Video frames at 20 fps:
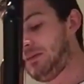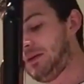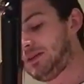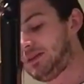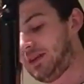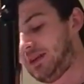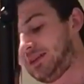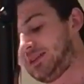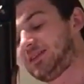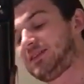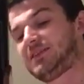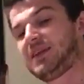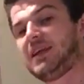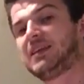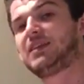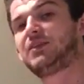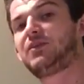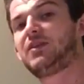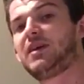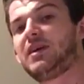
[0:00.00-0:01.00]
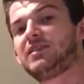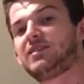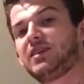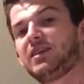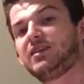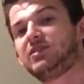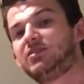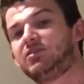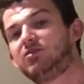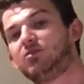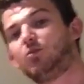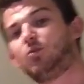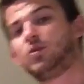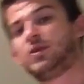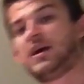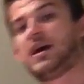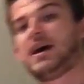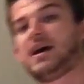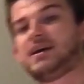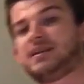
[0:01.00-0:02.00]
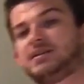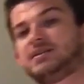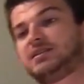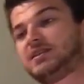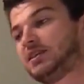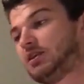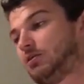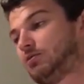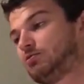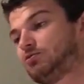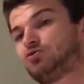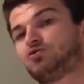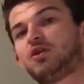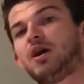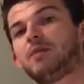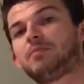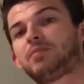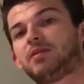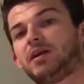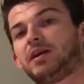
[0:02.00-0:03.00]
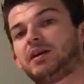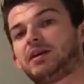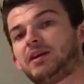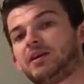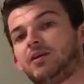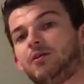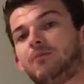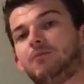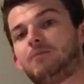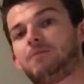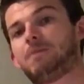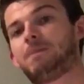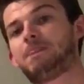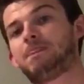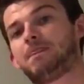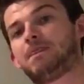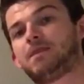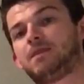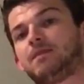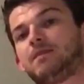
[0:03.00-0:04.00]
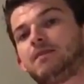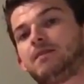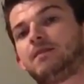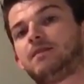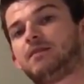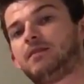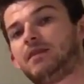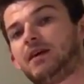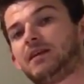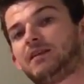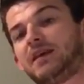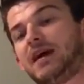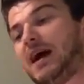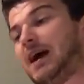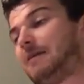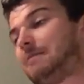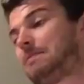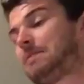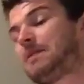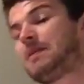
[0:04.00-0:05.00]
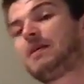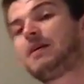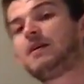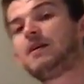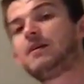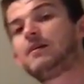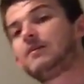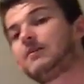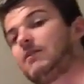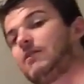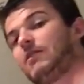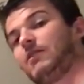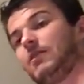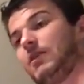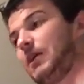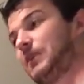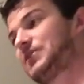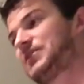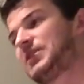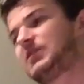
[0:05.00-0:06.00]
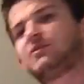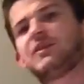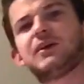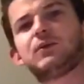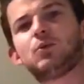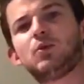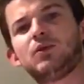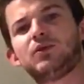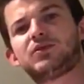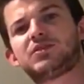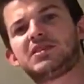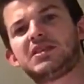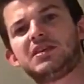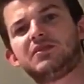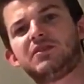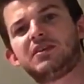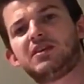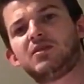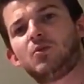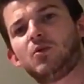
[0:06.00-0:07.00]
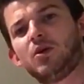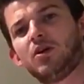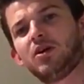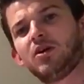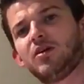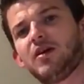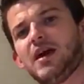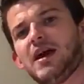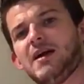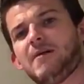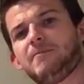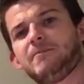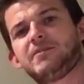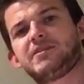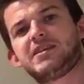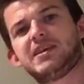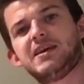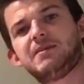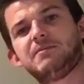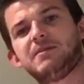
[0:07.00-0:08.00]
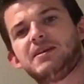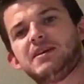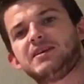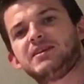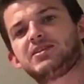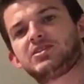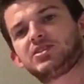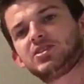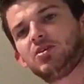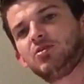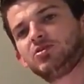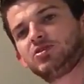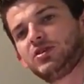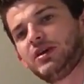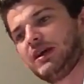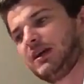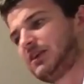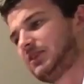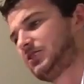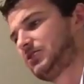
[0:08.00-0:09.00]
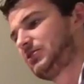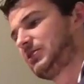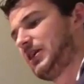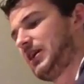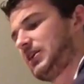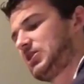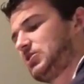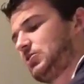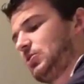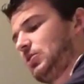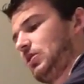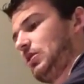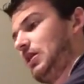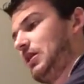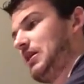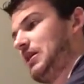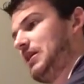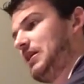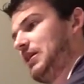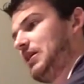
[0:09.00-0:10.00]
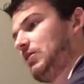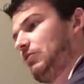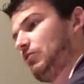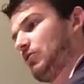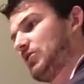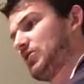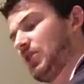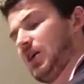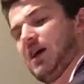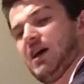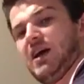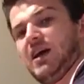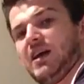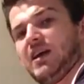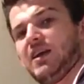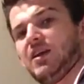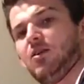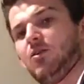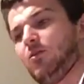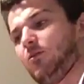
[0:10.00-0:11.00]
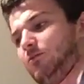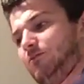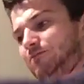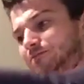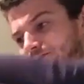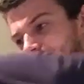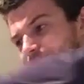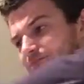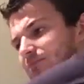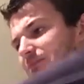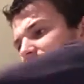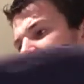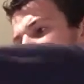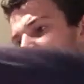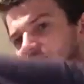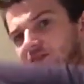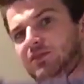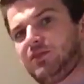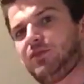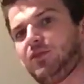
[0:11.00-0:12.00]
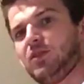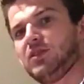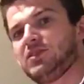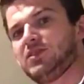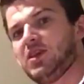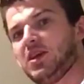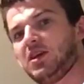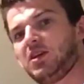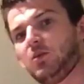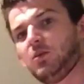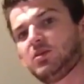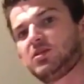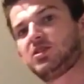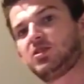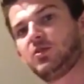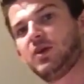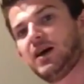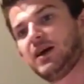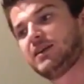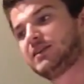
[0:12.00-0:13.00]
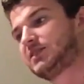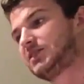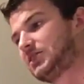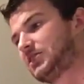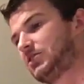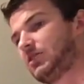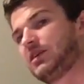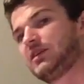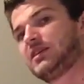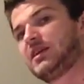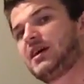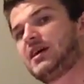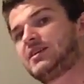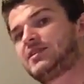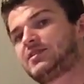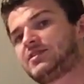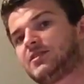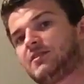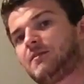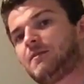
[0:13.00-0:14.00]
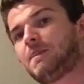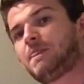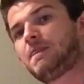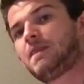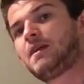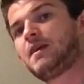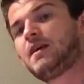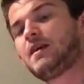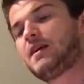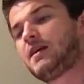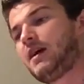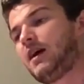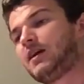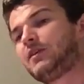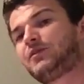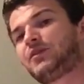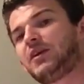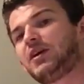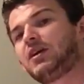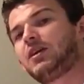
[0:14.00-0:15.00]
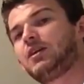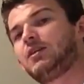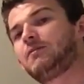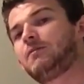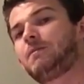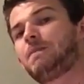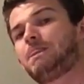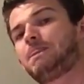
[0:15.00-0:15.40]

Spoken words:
about the extent of it is I can do the one hand, you know, drop, like, you know, like that. Oh, I've seen Red Wolf TV where Tim showed you how to do the actual, you know, full cycle with 2 hands. So you can go like that. I feel